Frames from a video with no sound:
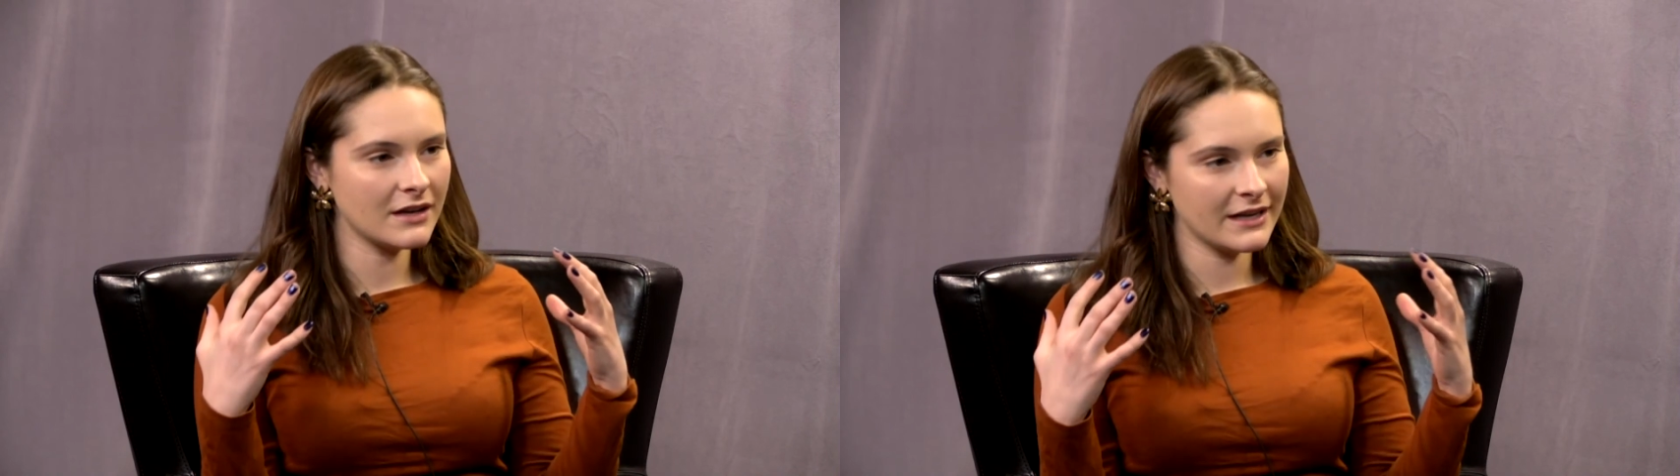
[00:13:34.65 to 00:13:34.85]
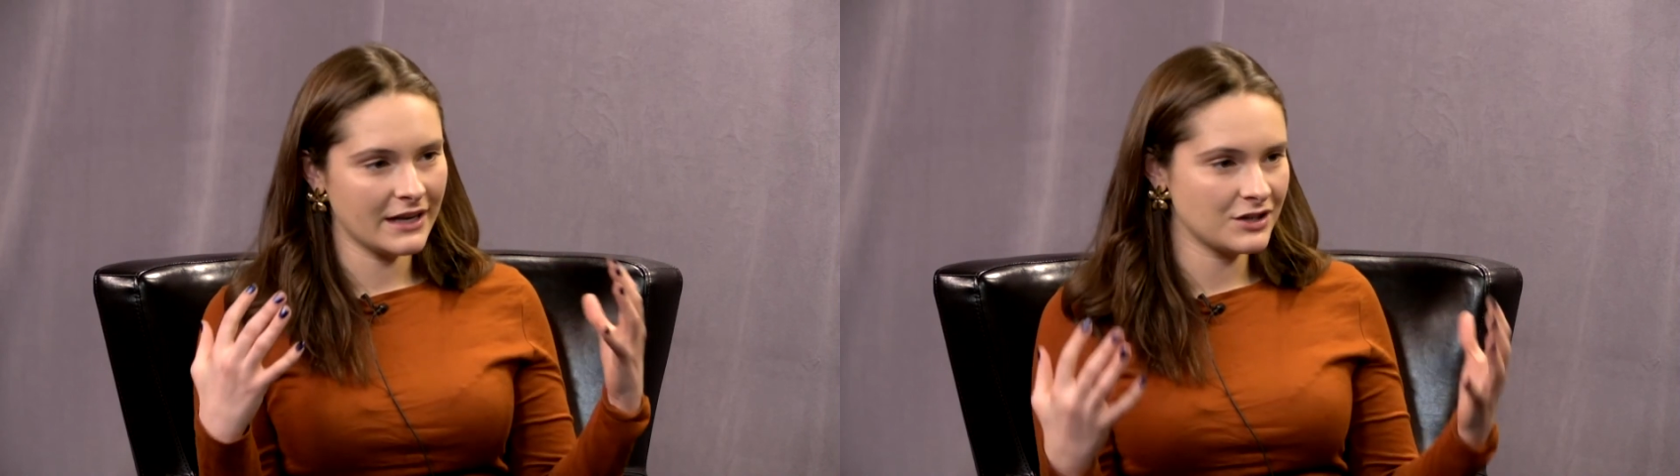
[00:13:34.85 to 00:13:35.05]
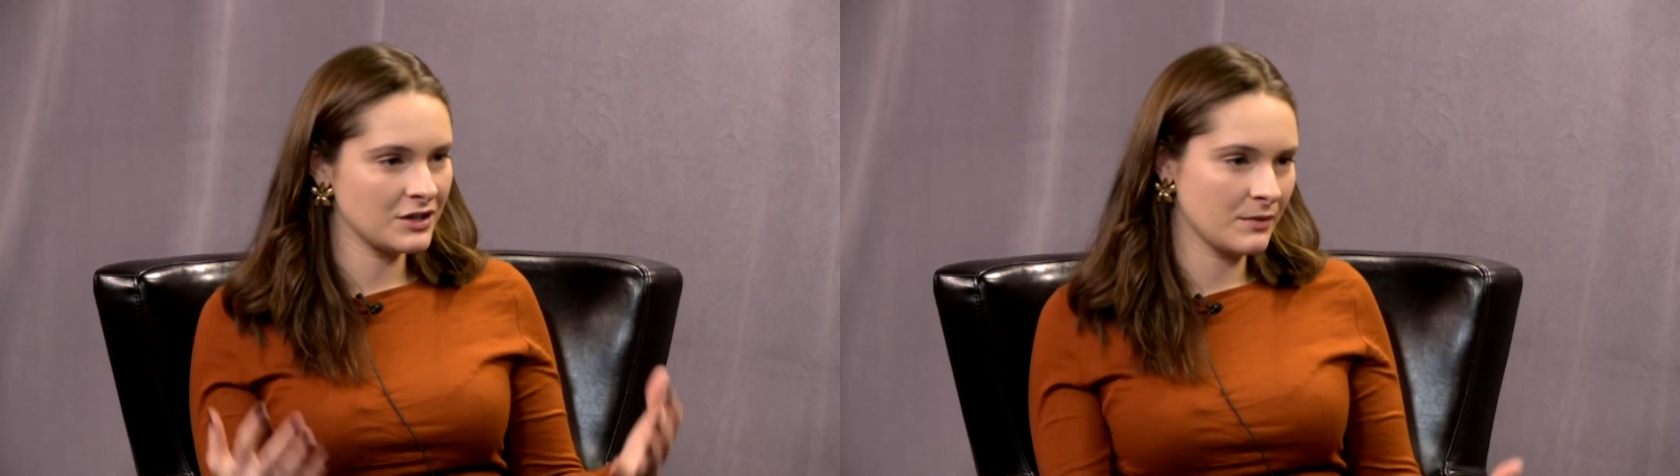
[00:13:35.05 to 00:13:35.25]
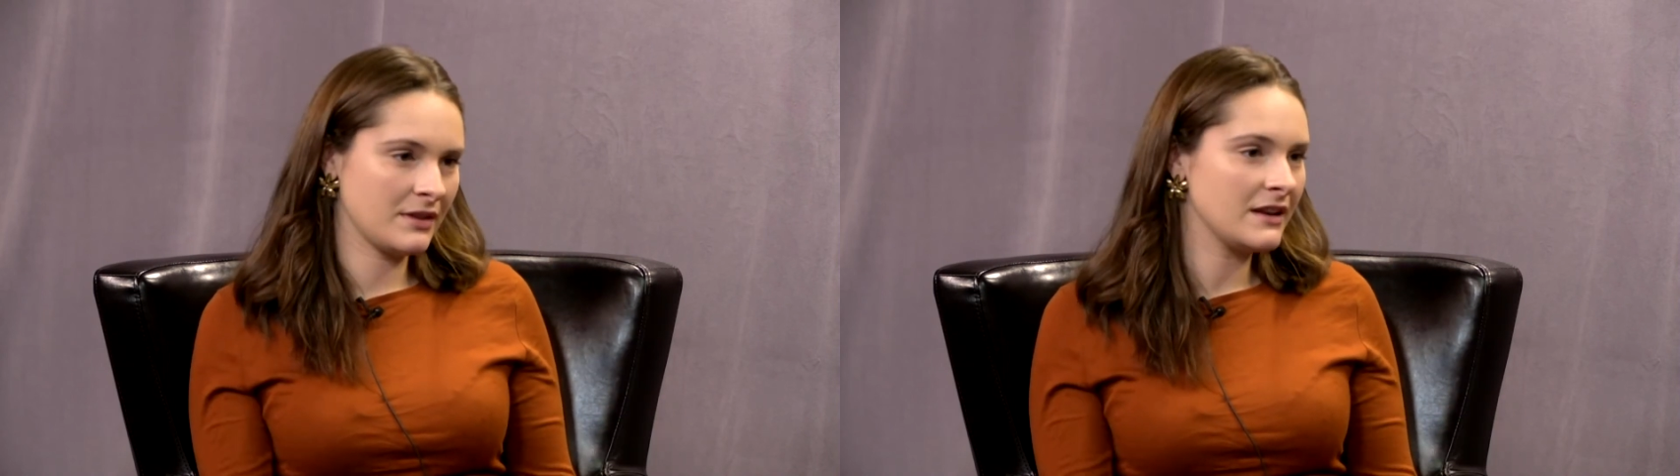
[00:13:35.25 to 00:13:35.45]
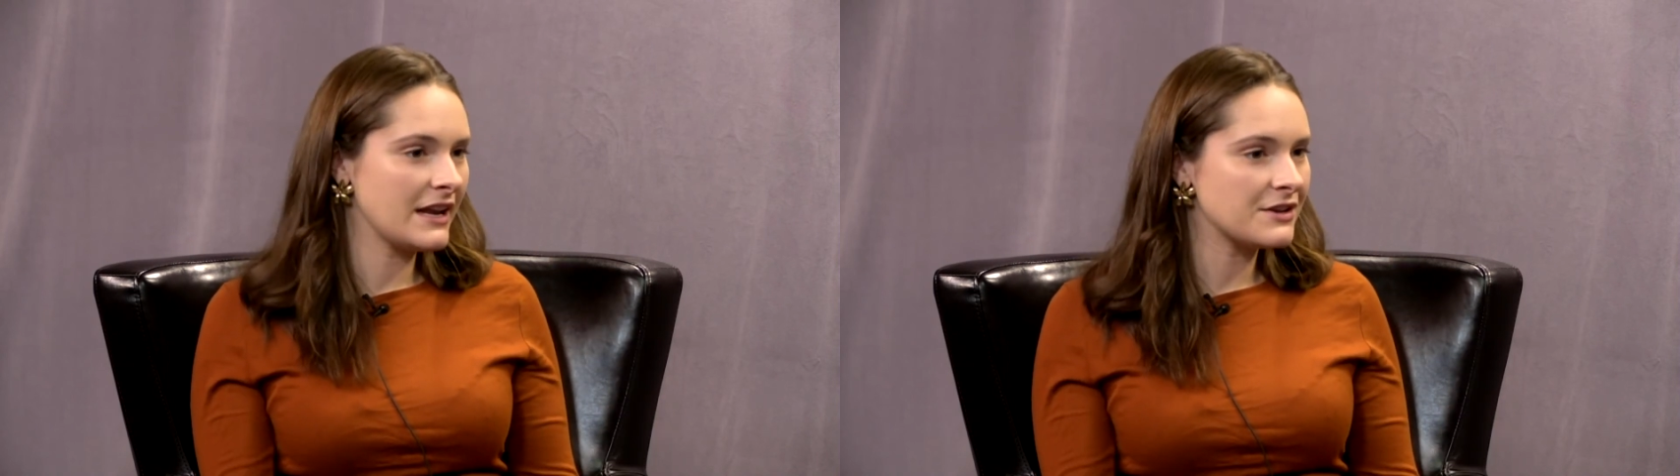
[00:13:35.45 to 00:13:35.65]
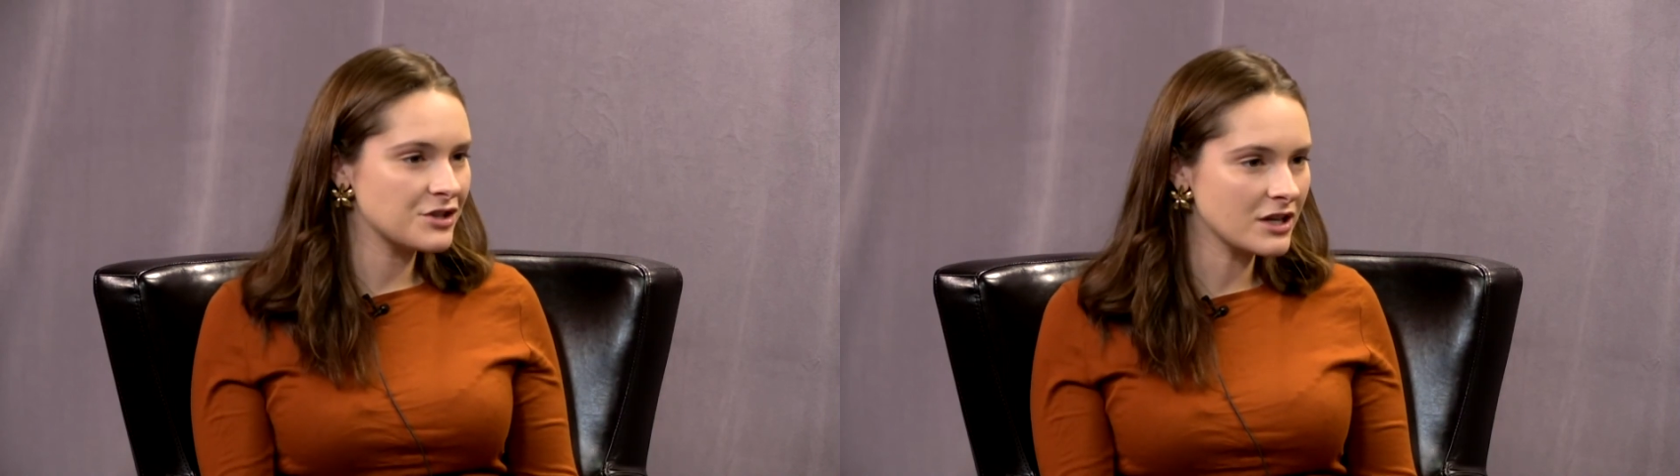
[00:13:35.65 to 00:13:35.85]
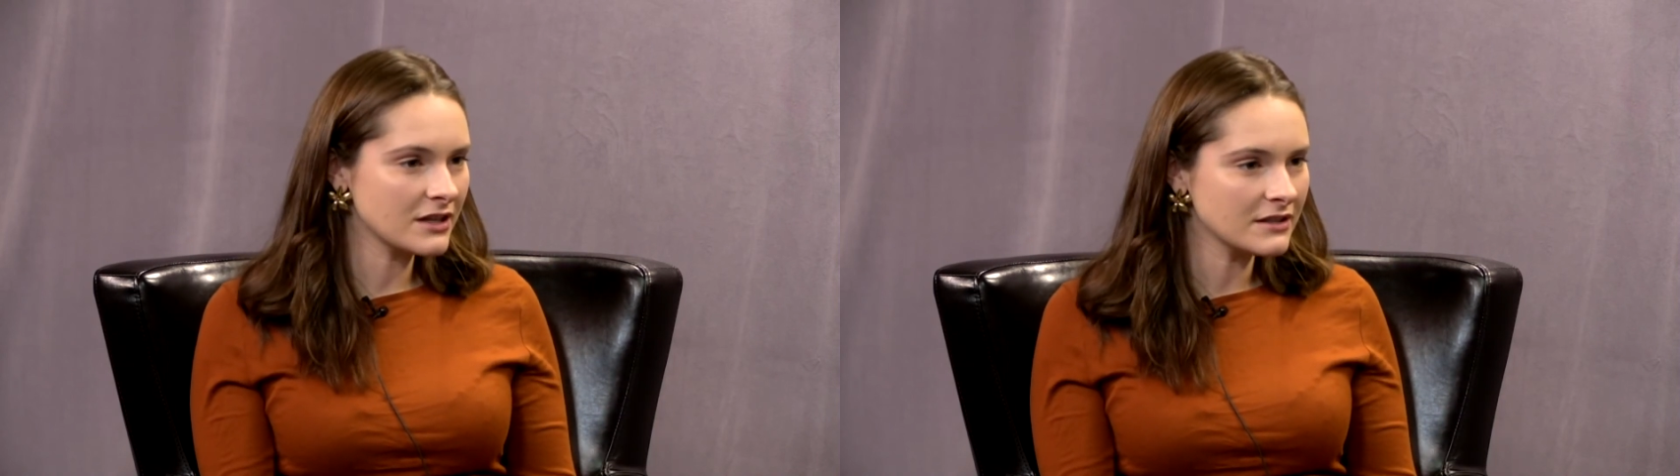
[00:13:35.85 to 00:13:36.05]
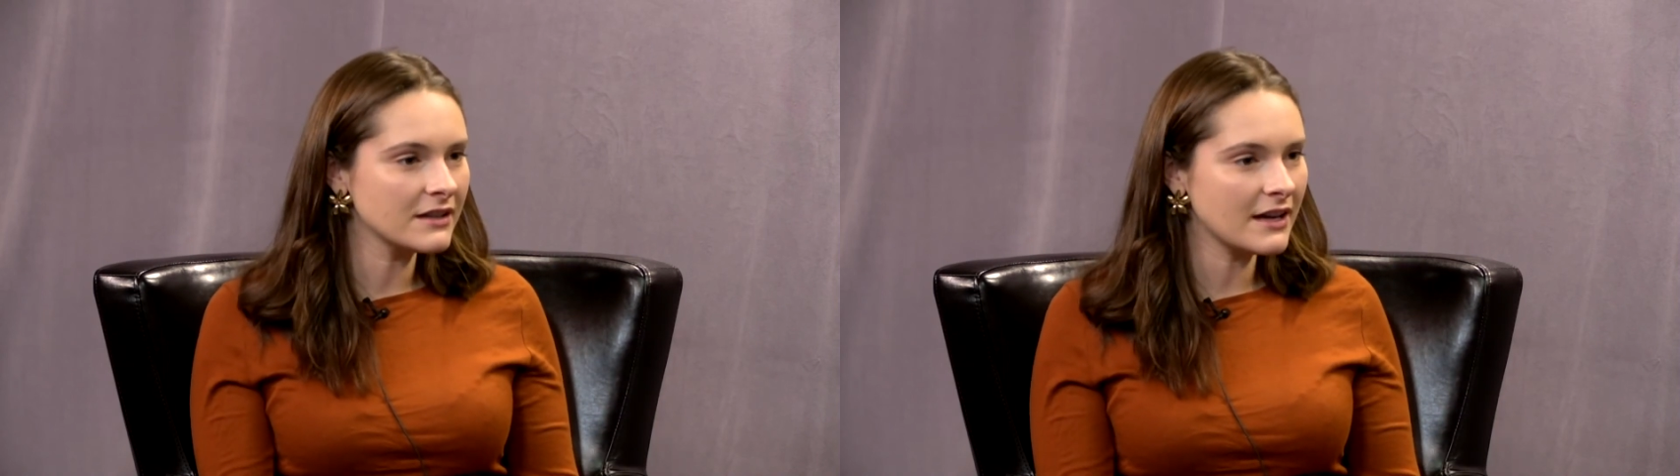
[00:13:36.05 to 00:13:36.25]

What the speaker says: connection with nature,